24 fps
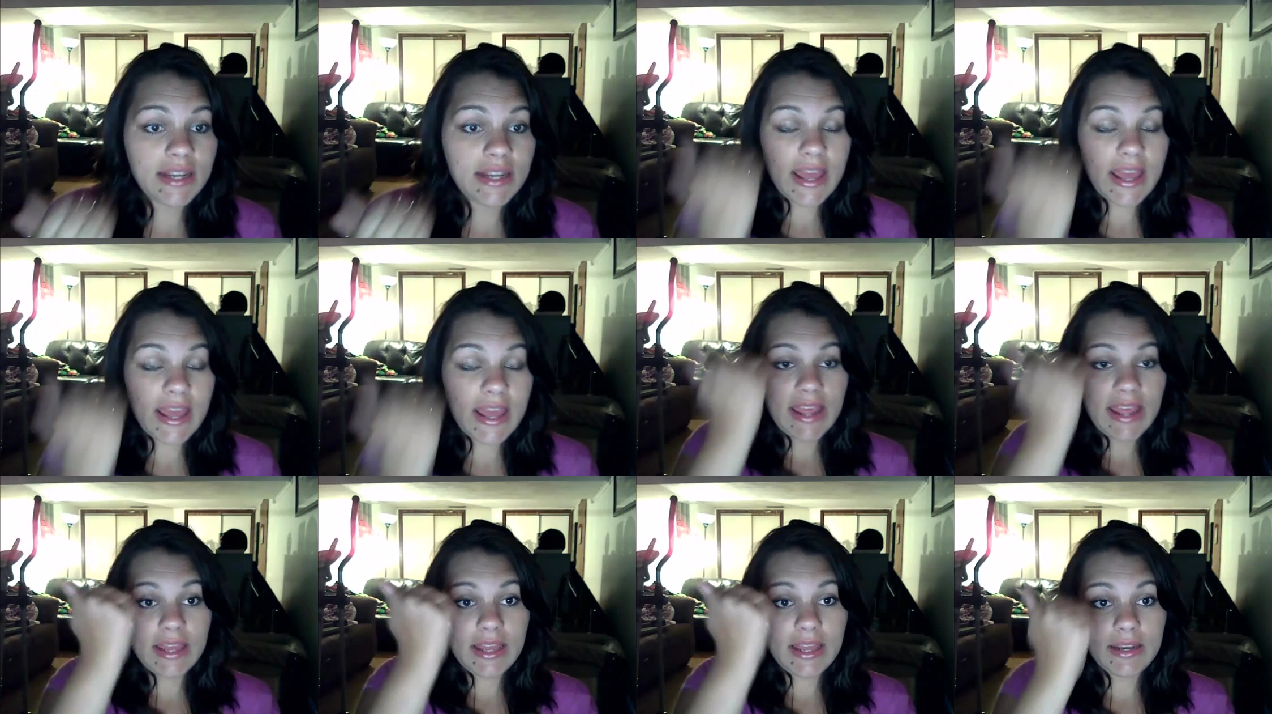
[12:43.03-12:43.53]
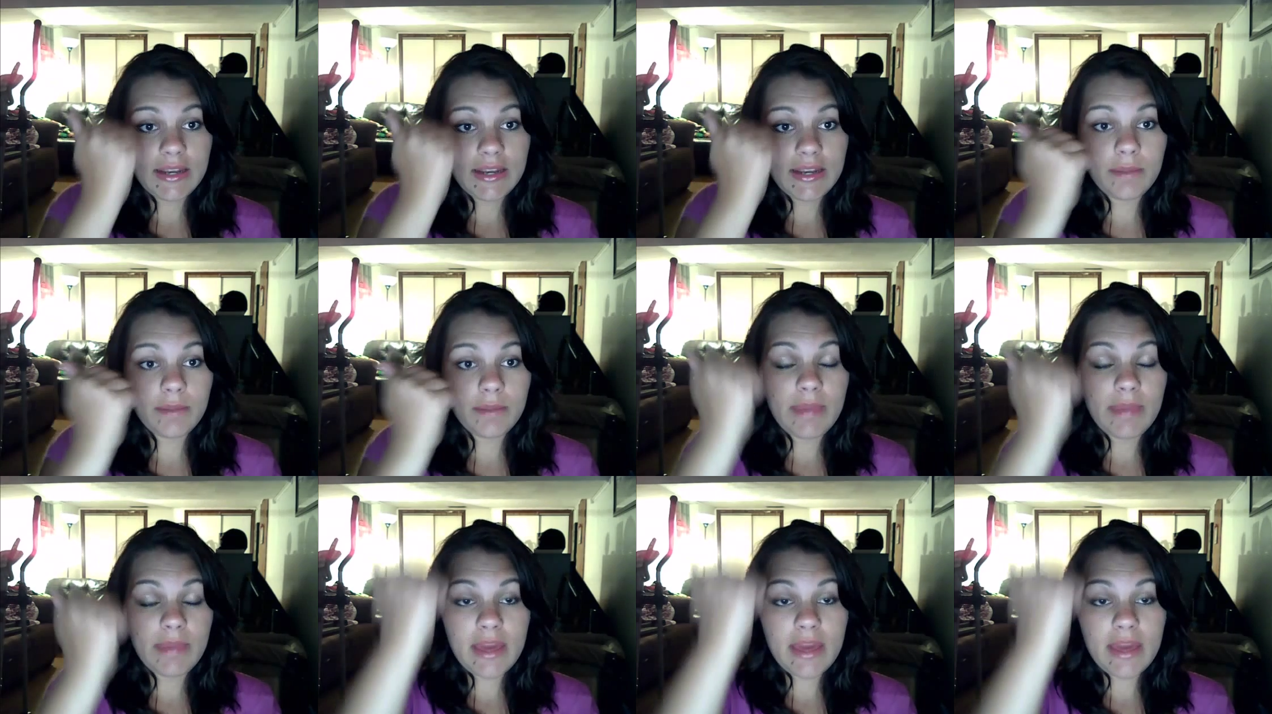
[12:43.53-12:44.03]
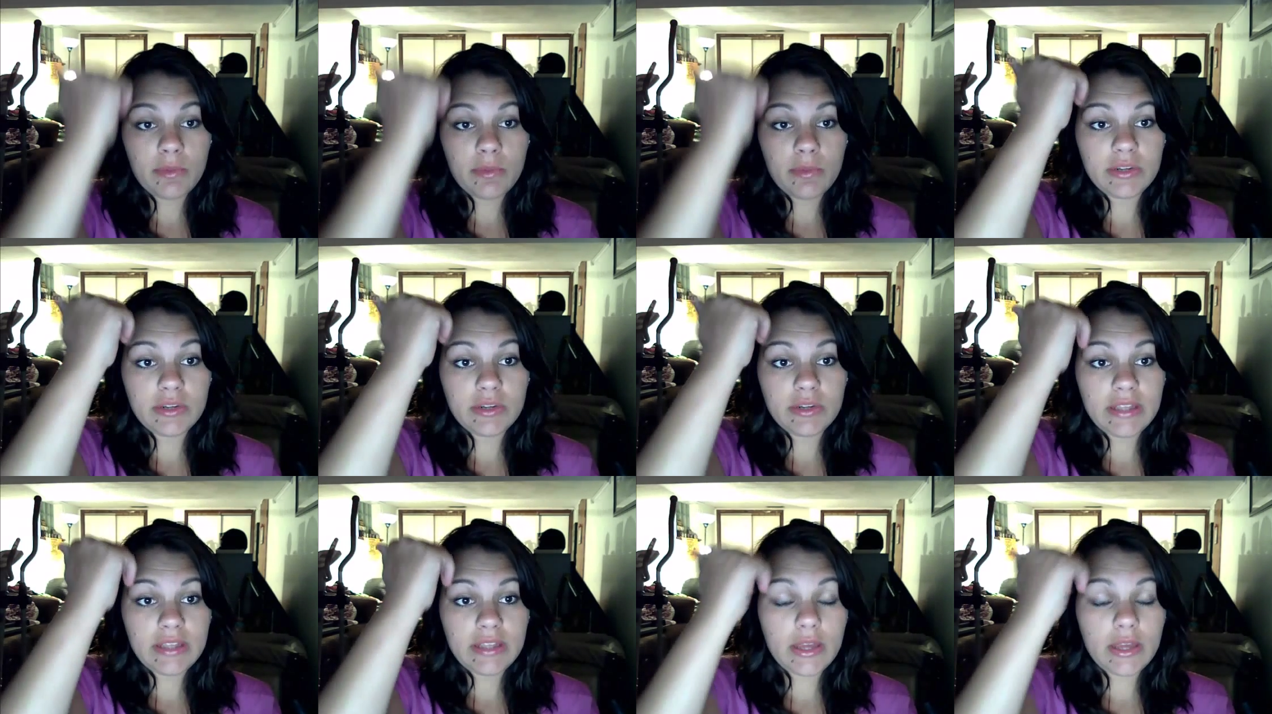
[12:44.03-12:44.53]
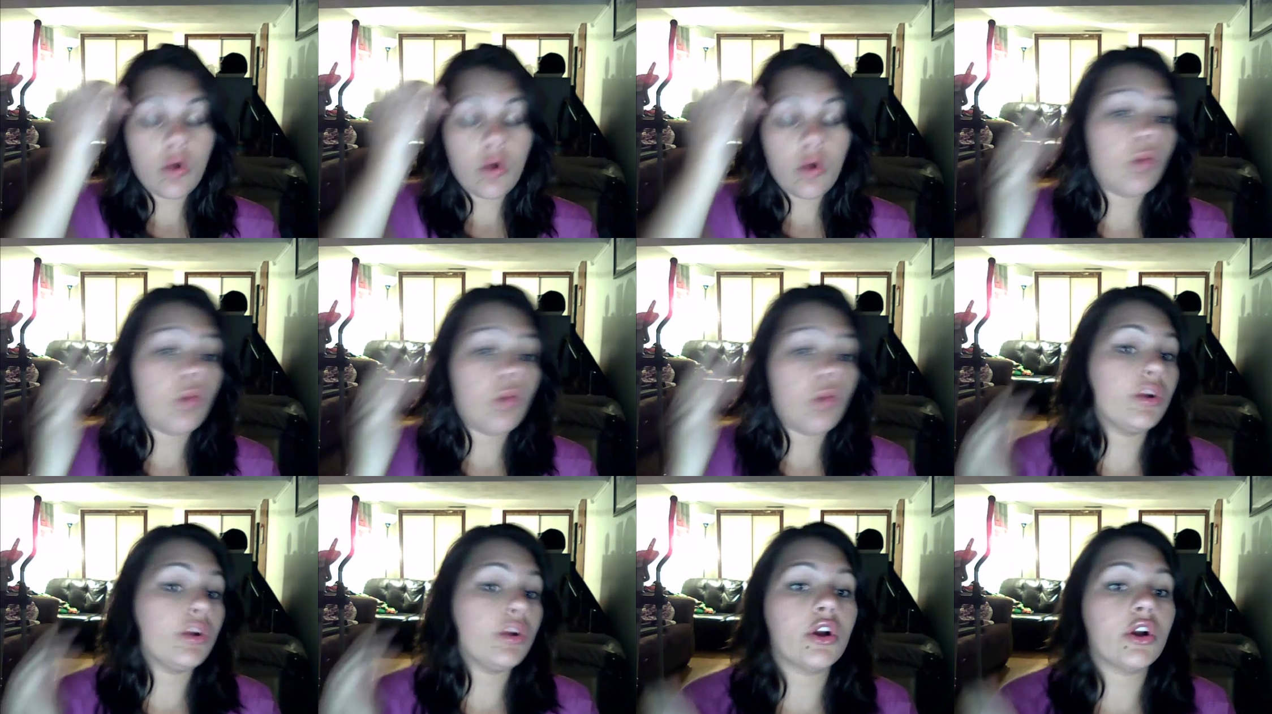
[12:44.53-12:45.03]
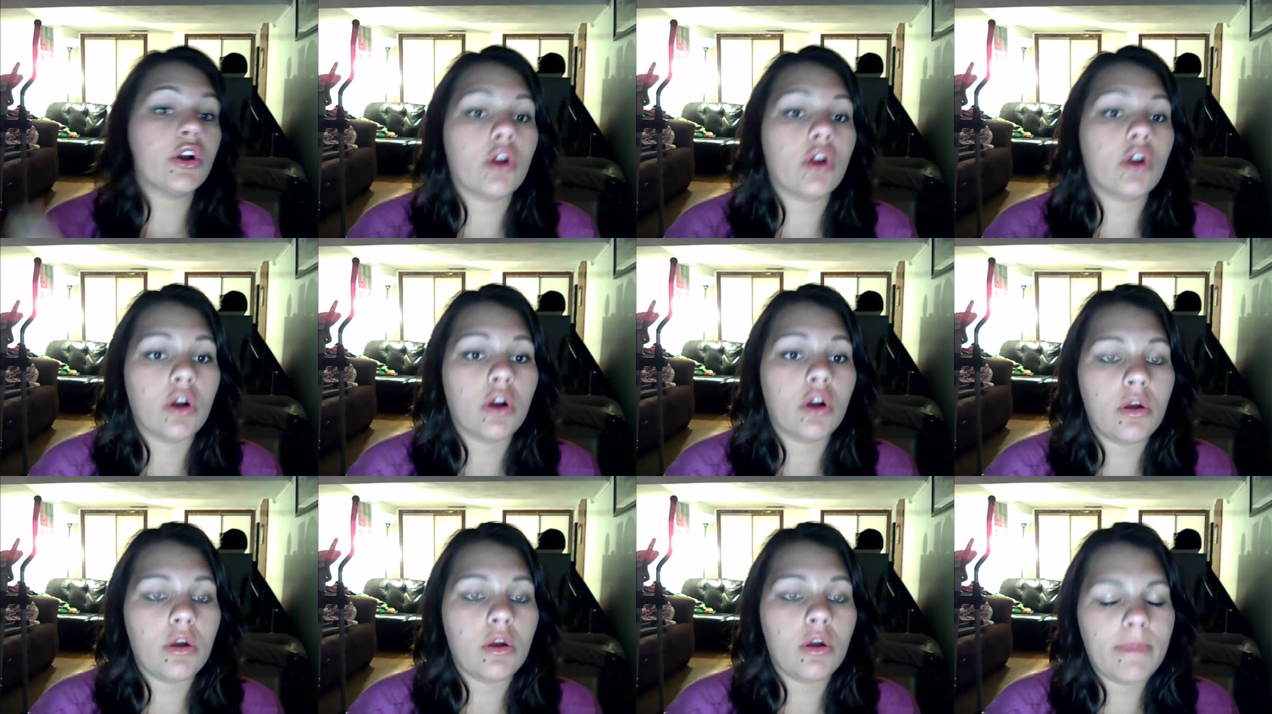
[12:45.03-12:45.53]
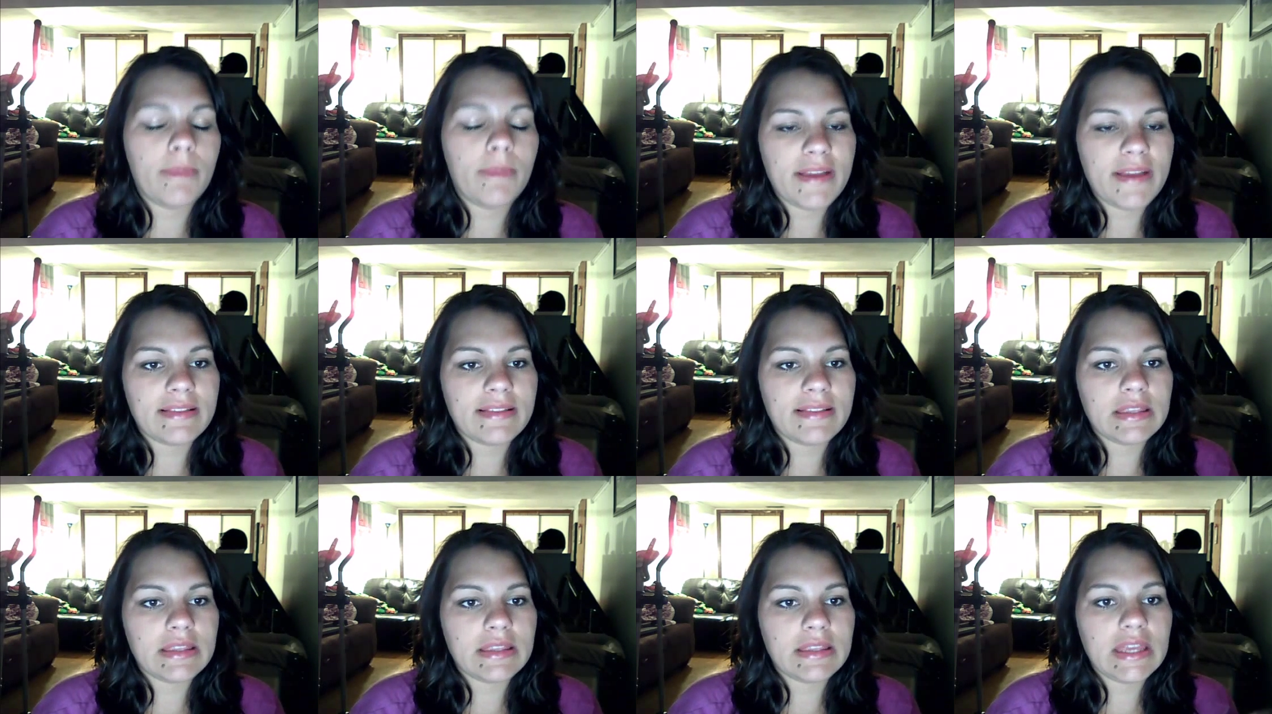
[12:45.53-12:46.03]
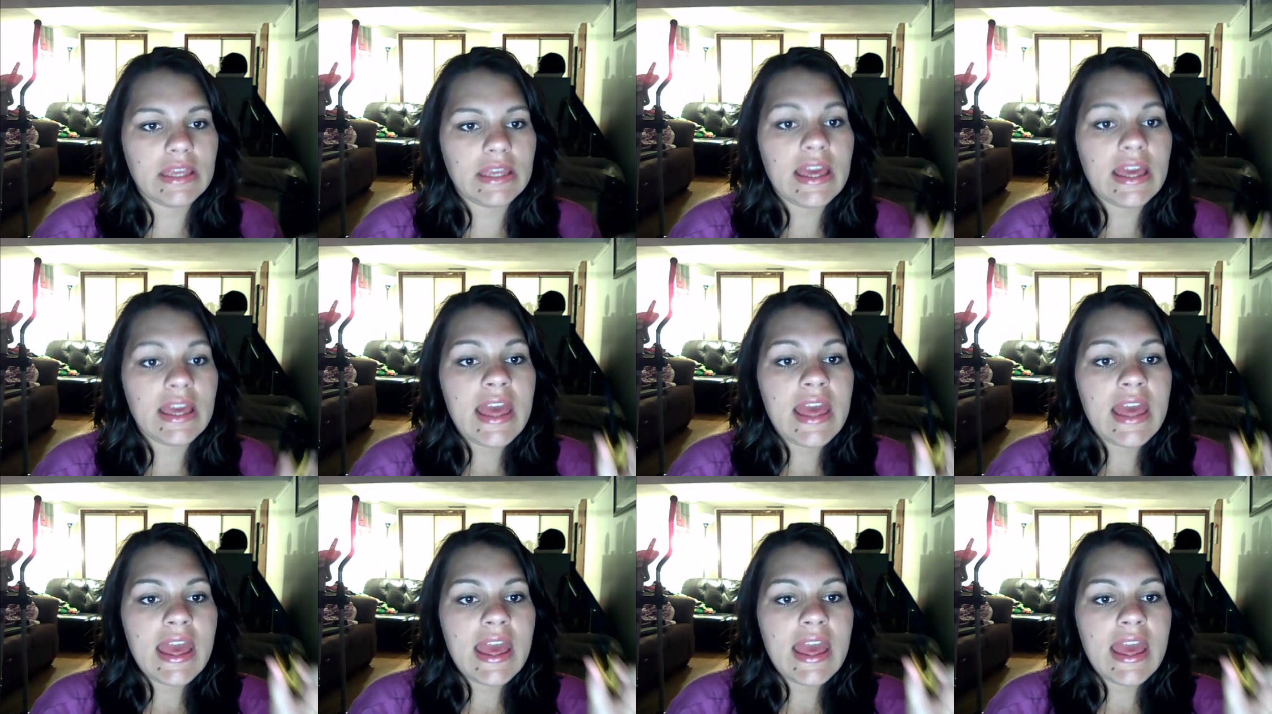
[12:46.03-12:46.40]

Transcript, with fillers: and be able to like hold a curl basically.